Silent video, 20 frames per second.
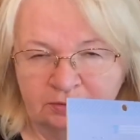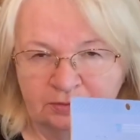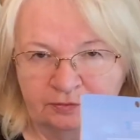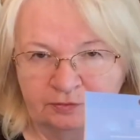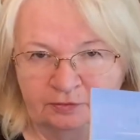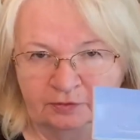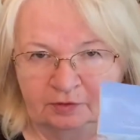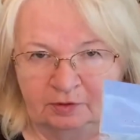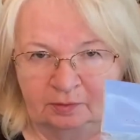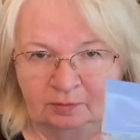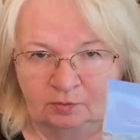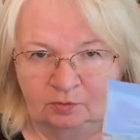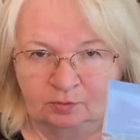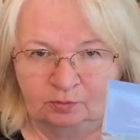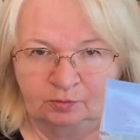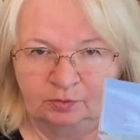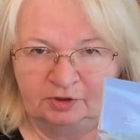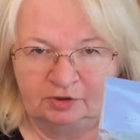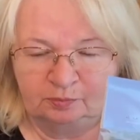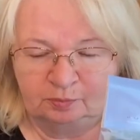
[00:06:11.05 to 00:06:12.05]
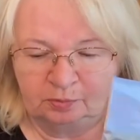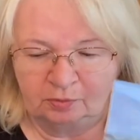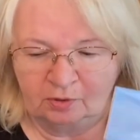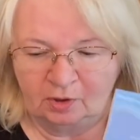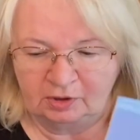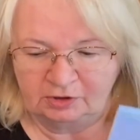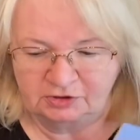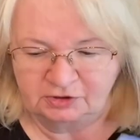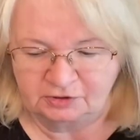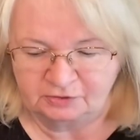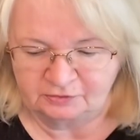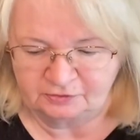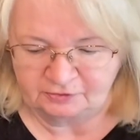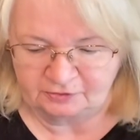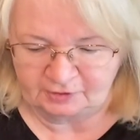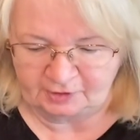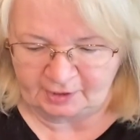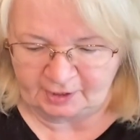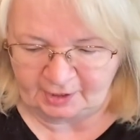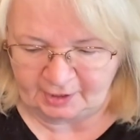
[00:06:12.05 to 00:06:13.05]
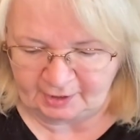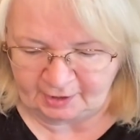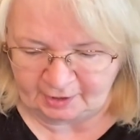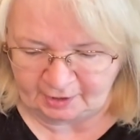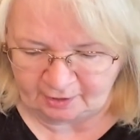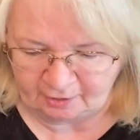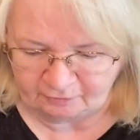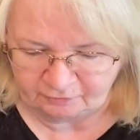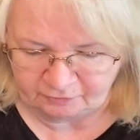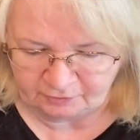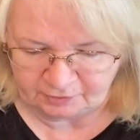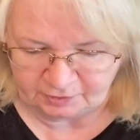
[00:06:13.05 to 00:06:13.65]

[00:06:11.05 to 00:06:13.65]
some wreath projects that I have,